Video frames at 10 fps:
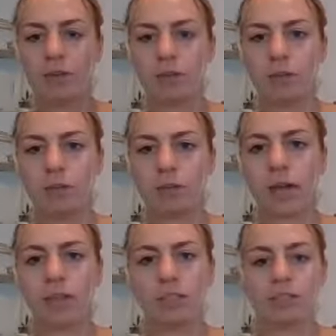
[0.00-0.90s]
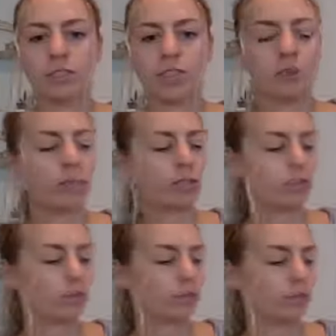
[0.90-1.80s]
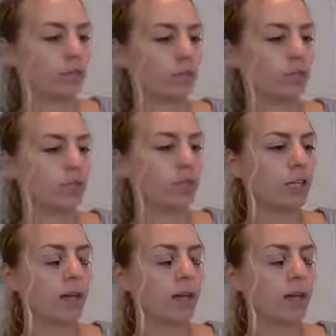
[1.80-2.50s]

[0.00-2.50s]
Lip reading: and once you kind of understand what you're looking